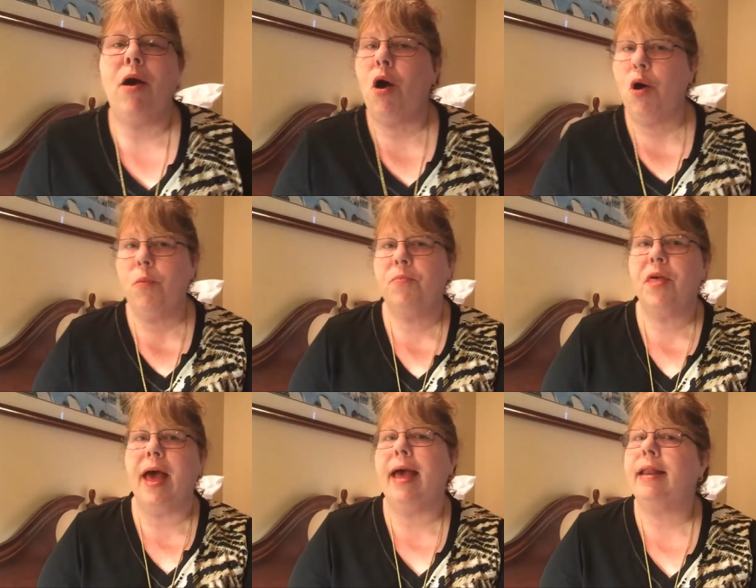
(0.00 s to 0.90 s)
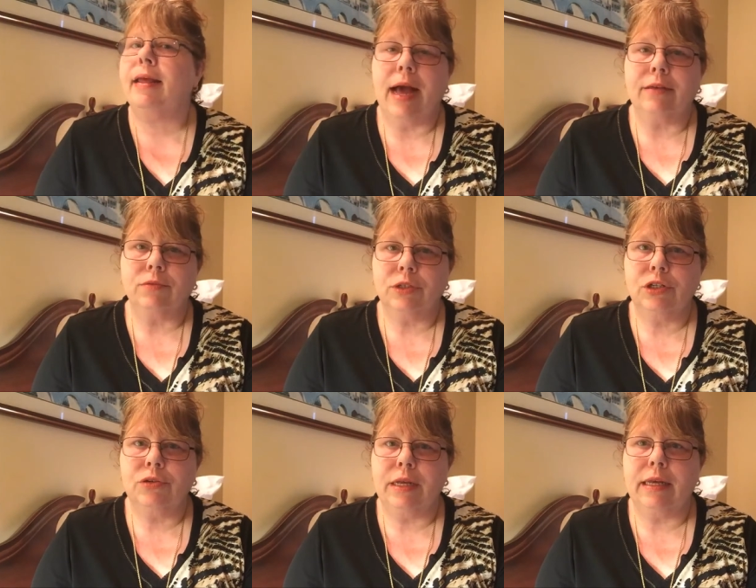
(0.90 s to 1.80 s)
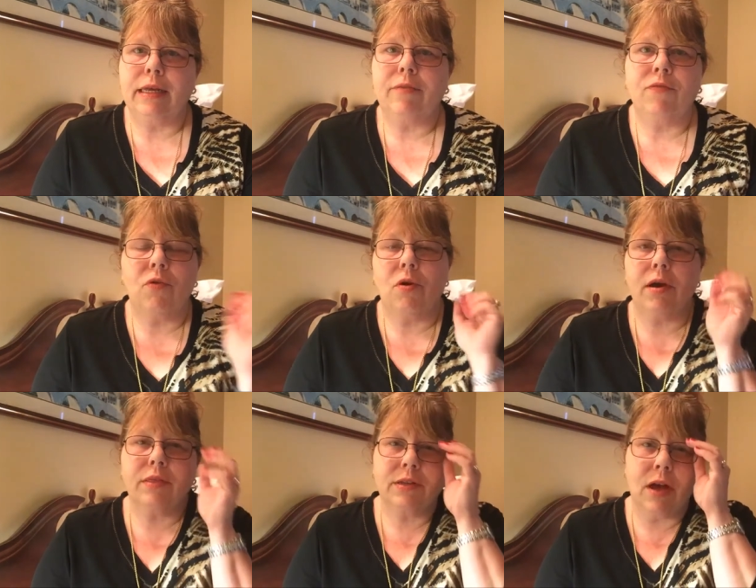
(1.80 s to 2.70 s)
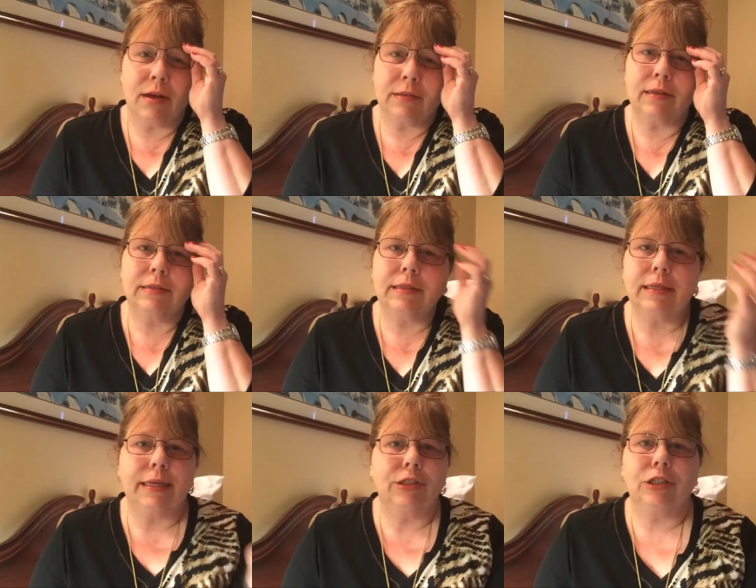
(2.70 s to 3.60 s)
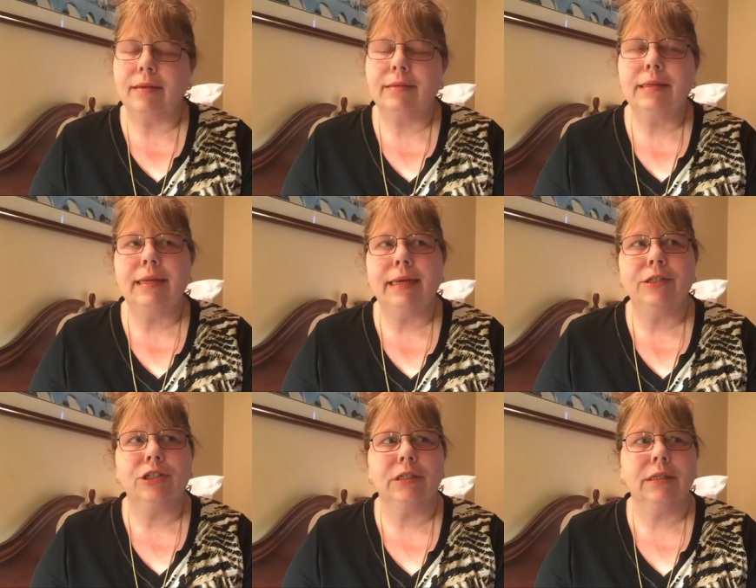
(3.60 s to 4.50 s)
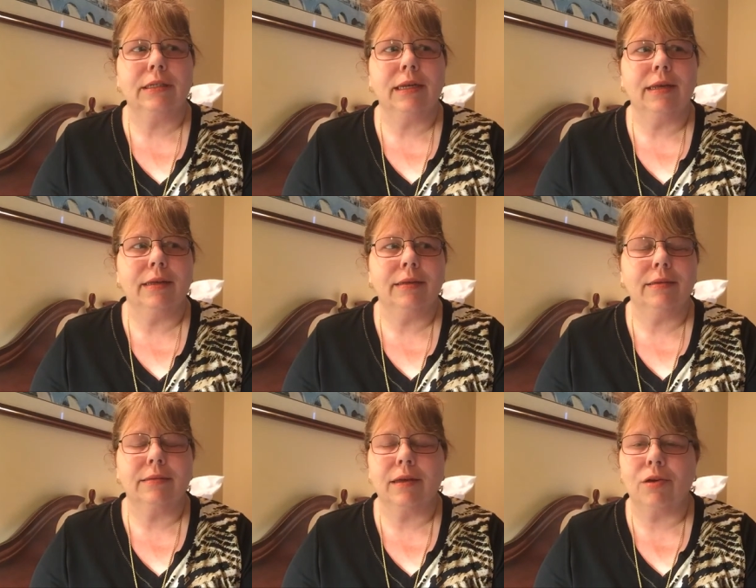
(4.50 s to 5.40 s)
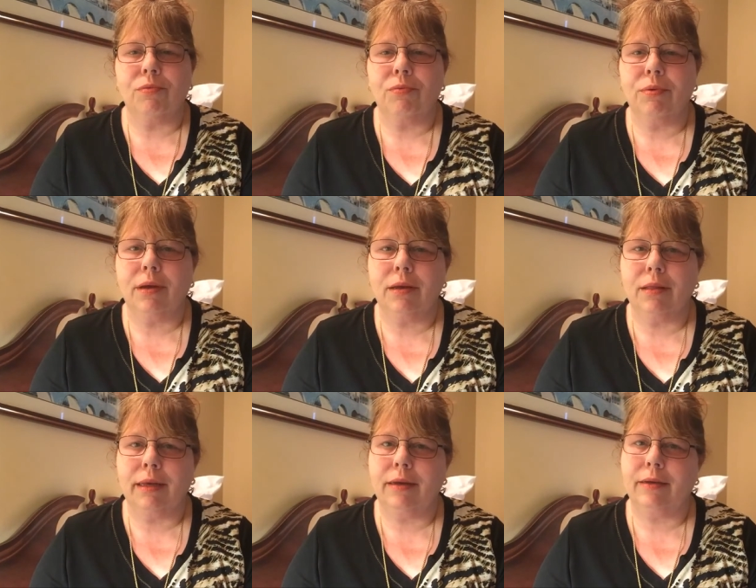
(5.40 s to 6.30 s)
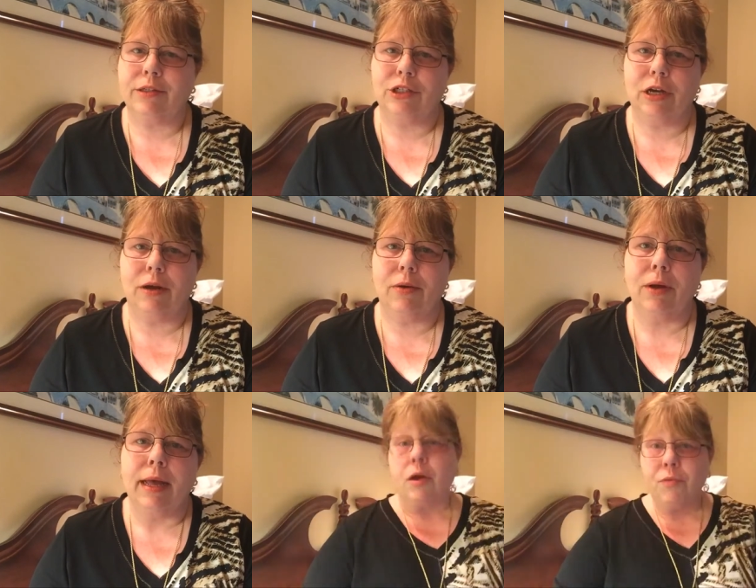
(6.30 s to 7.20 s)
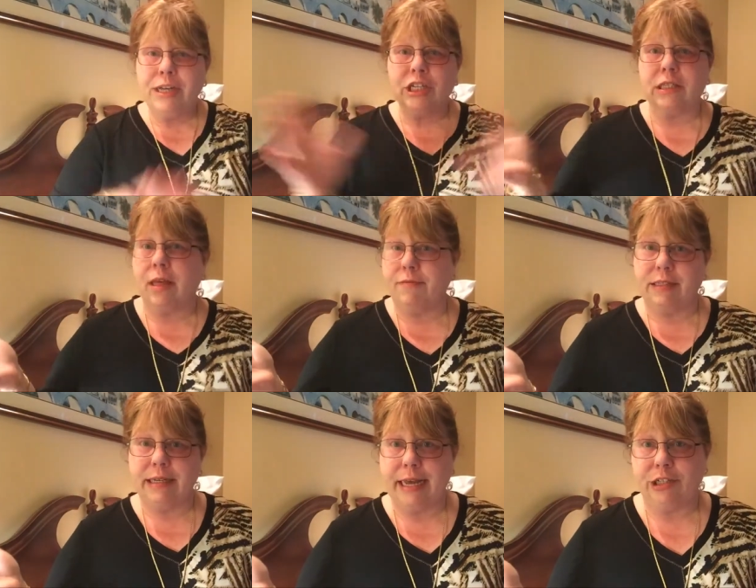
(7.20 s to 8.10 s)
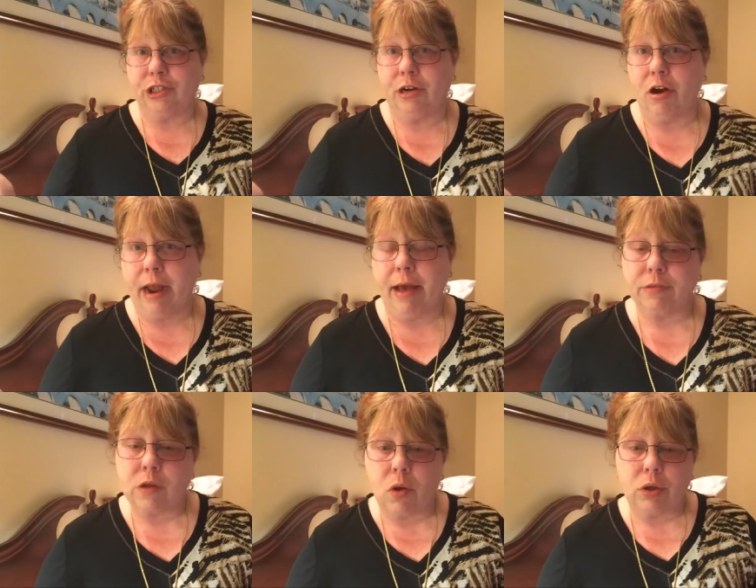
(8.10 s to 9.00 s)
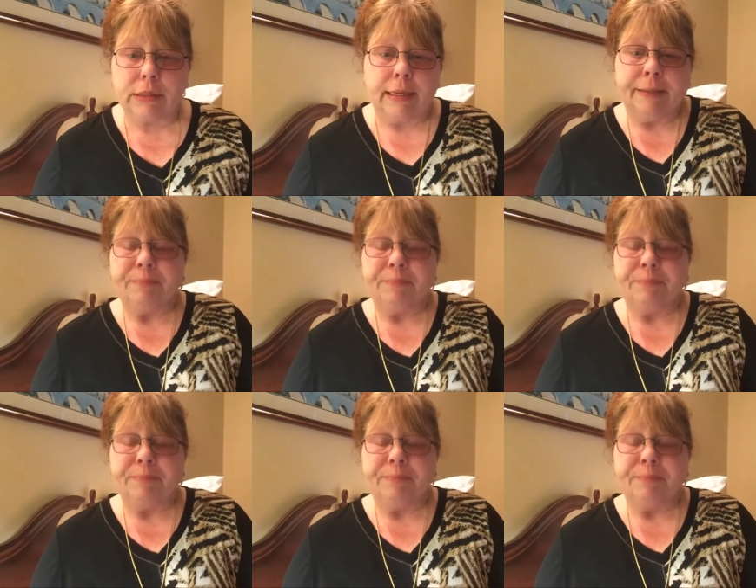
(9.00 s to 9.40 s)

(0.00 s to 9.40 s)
I hope that you guys will tune in for the talks on Z Nation. Z Nation is a really good show. We just love Z Nation in our household.